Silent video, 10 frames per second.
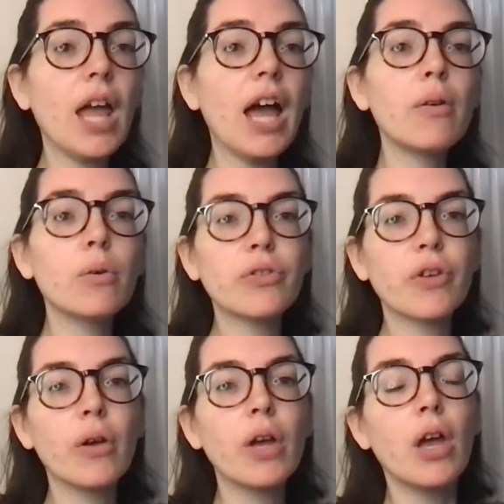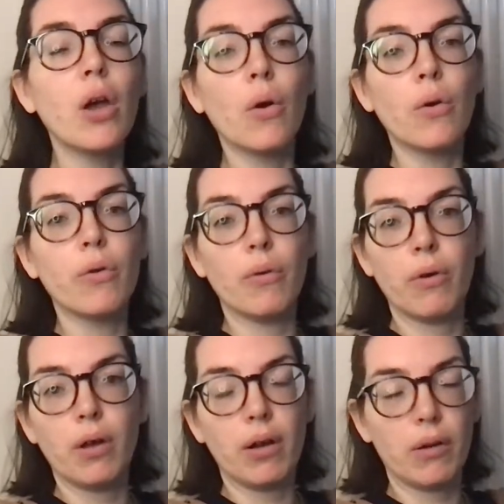And also,
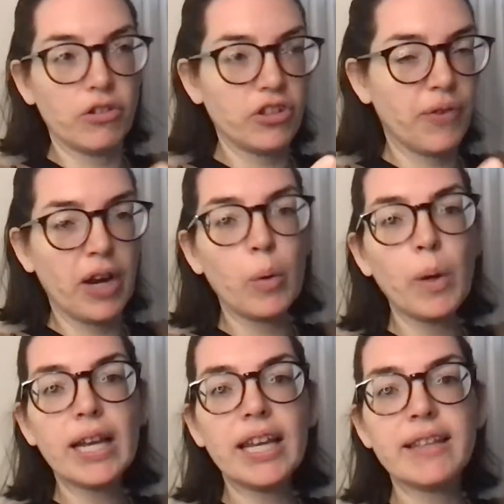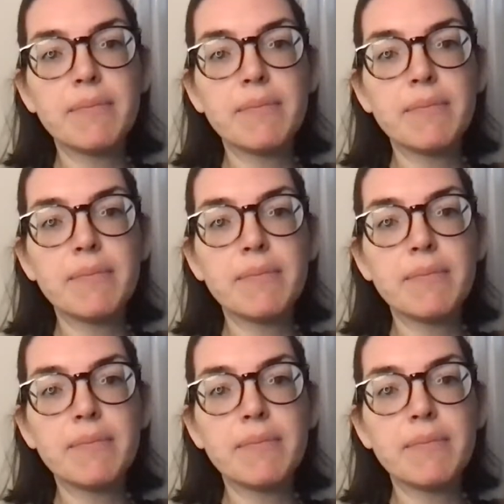just very quickly,